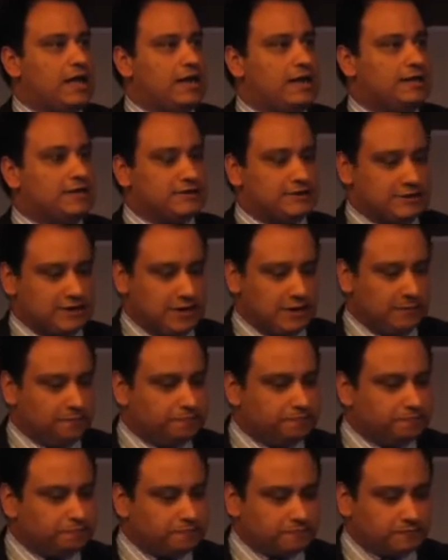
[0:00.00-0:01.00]
is
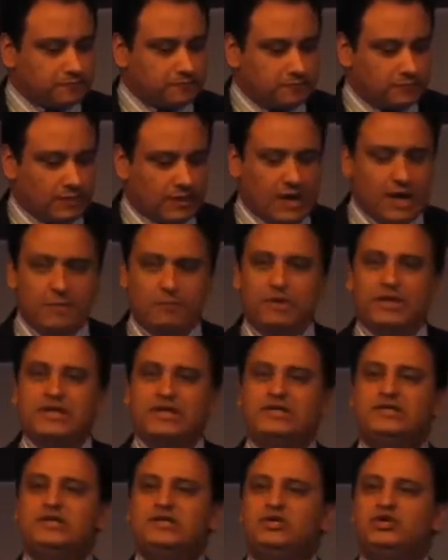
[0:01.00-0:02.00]

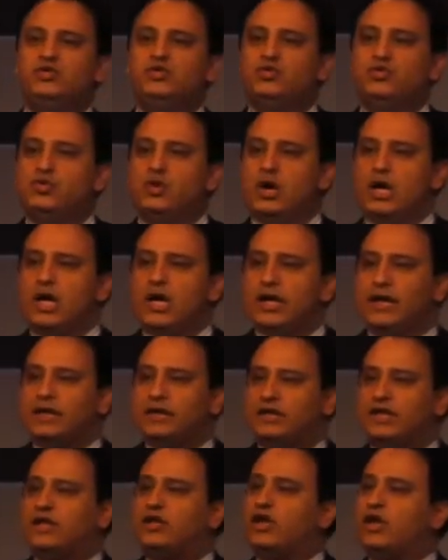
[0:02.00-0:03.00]
ability
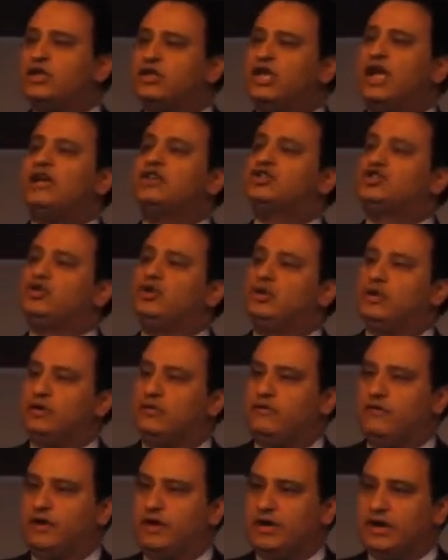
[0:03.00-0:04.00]
to the contextual
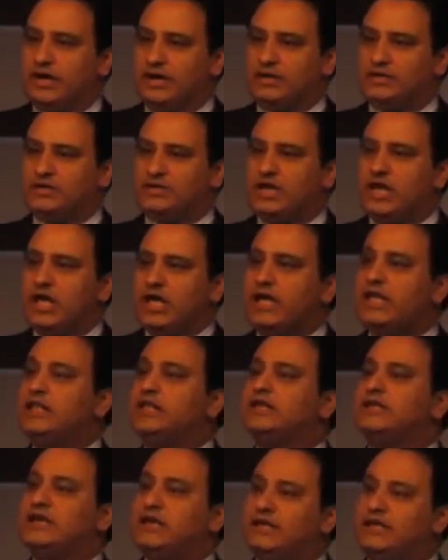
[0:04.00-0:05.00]
awareness.
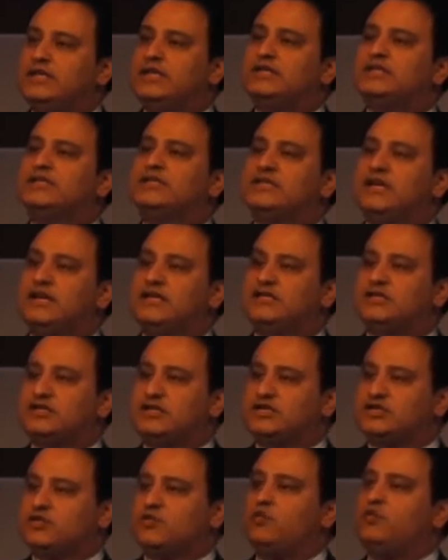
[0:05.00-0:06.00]
In this sense,
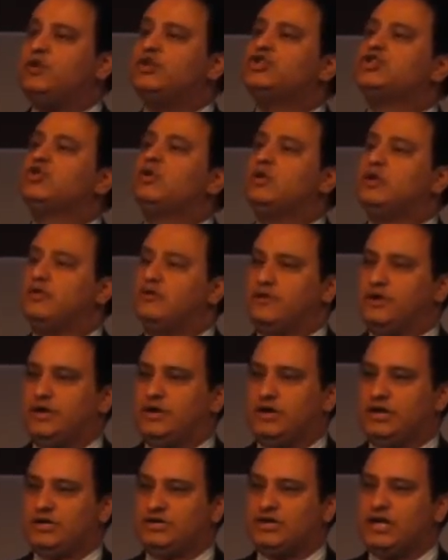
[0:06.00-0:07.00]
is the visual
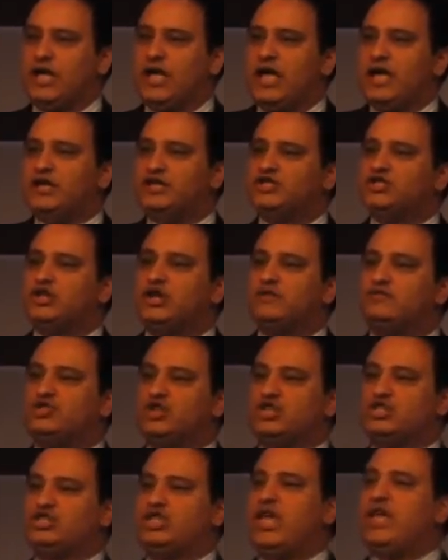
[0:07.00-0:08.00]
awareness. Instead of
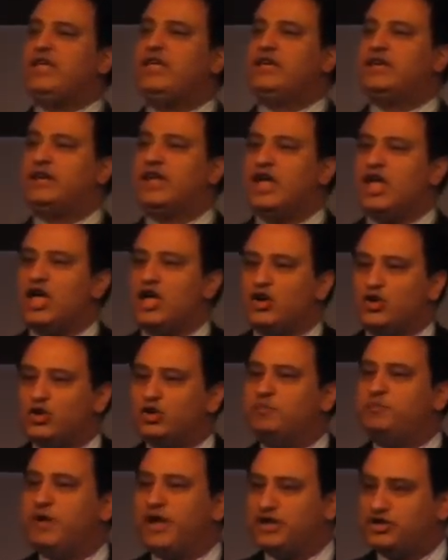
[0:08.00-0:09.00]
just taking
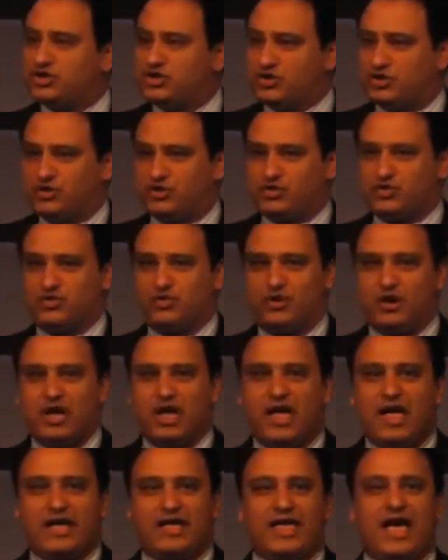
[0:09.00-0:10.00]
good pictures or
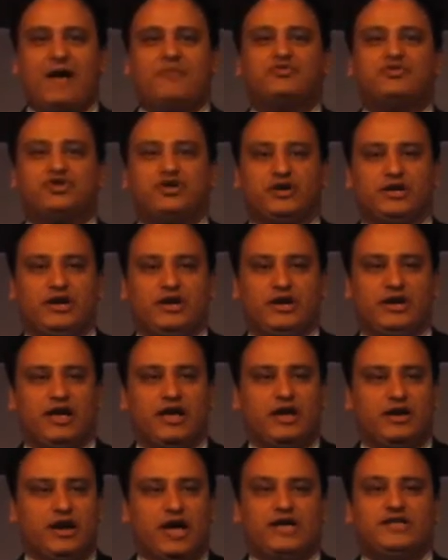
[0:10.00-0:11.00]

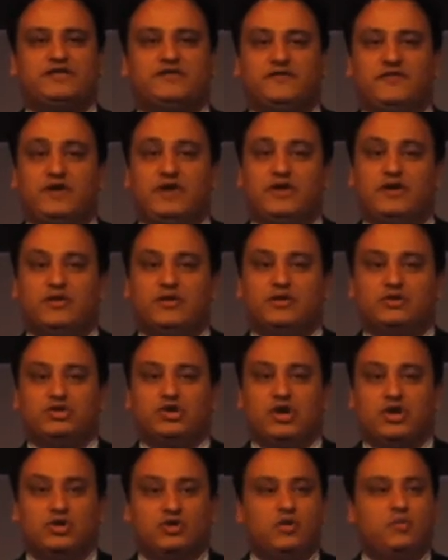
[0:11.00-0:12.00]
capturing nice
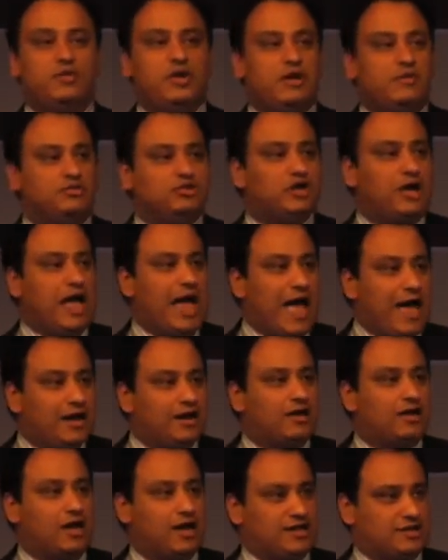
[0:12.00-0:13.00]
videos, to be able to
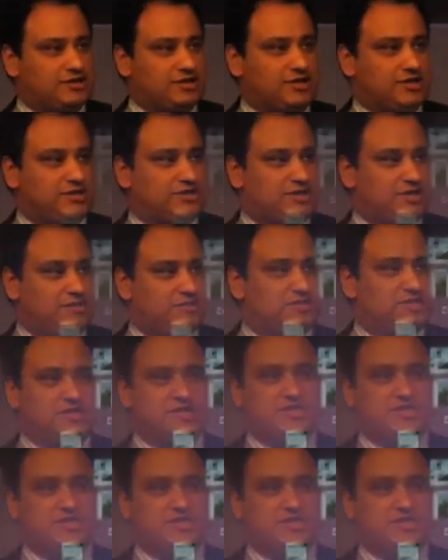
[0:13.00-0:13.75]
analyze our scene.